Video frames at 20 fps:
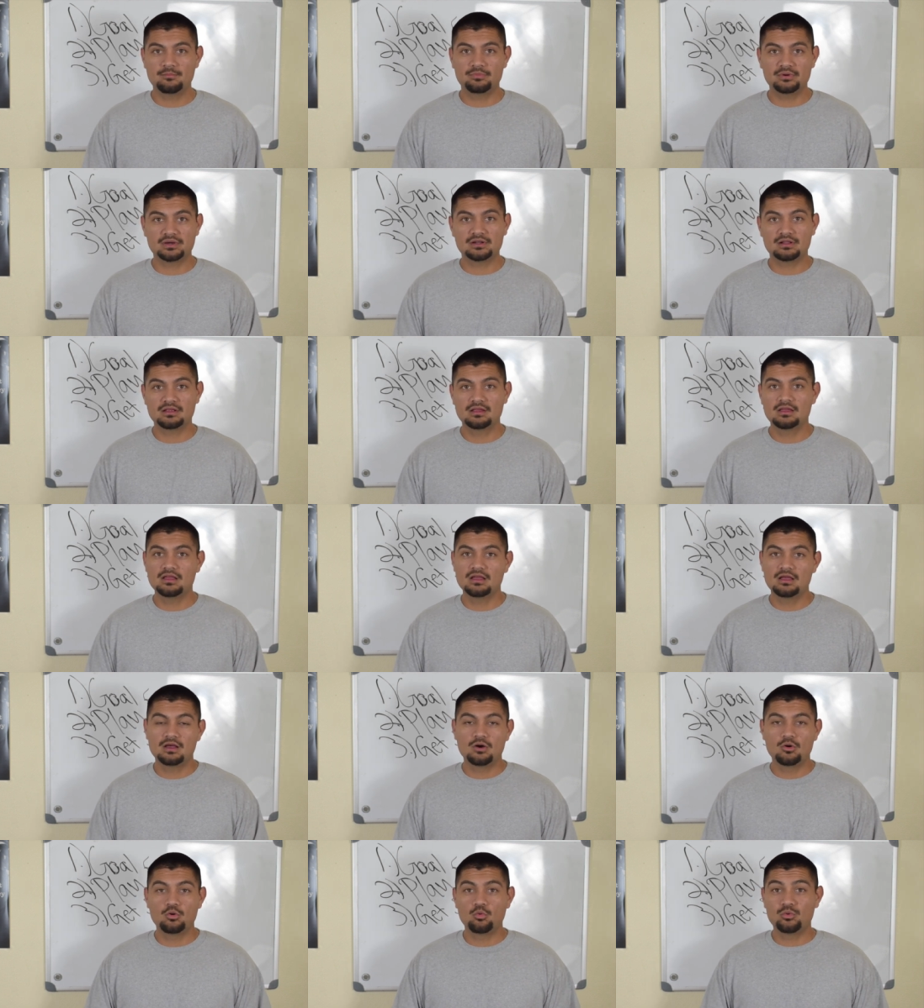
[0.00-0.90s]
But
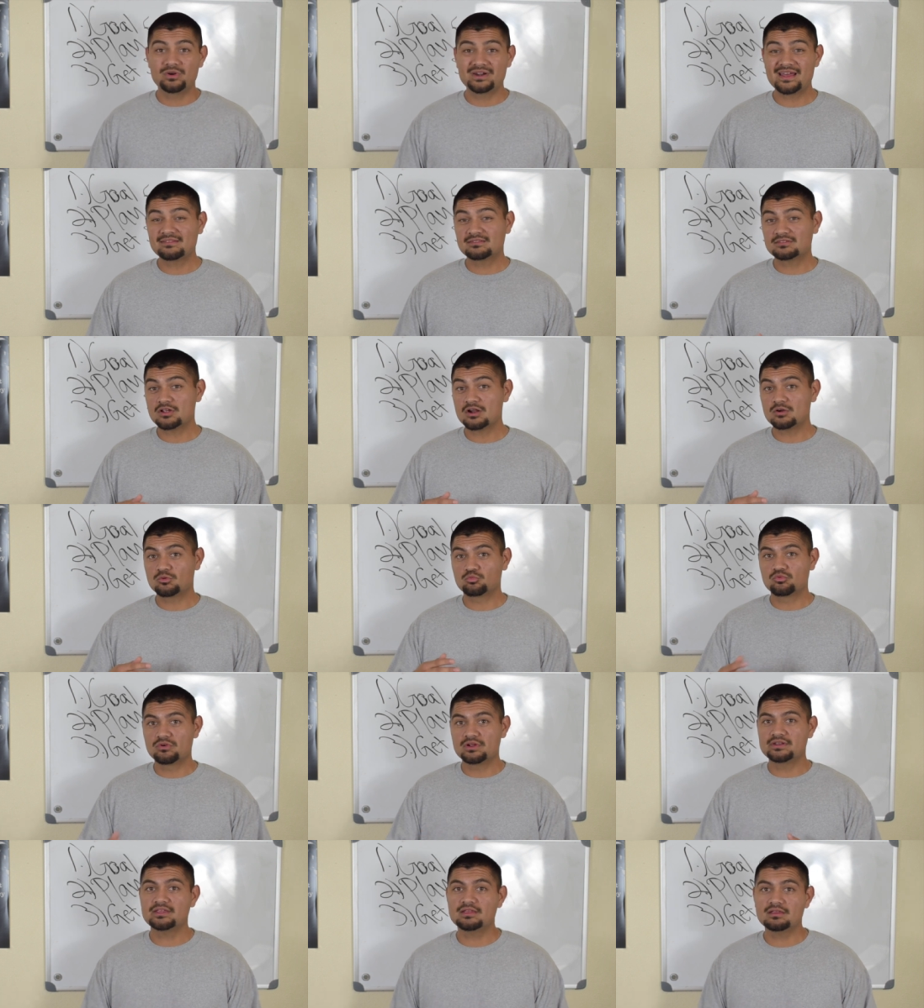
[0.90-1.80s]
when I start
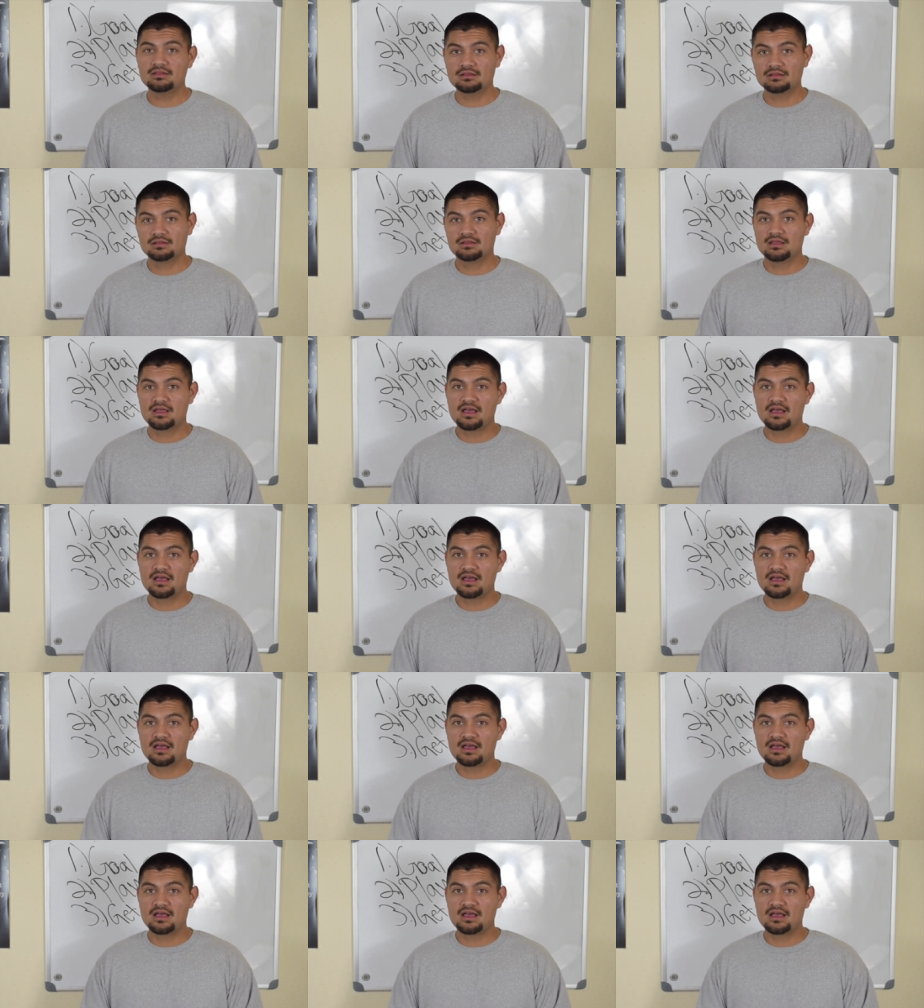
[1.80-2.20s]
running,